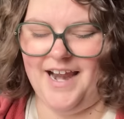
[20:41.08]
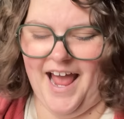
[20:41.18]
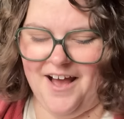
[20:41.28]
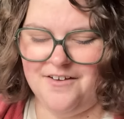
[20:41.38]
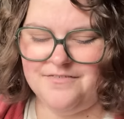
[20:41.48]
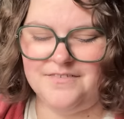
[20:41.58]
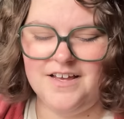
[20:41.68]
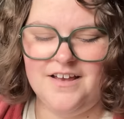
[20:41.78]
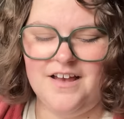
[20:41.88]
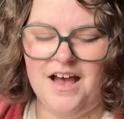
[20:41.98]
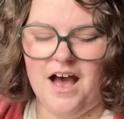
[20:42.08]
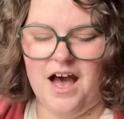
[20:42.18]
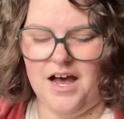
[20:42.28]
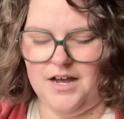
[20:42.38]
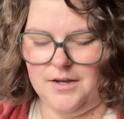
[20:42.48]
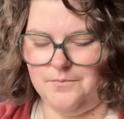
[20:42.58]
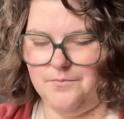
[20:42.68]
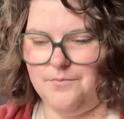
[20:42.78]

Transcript: half. Um,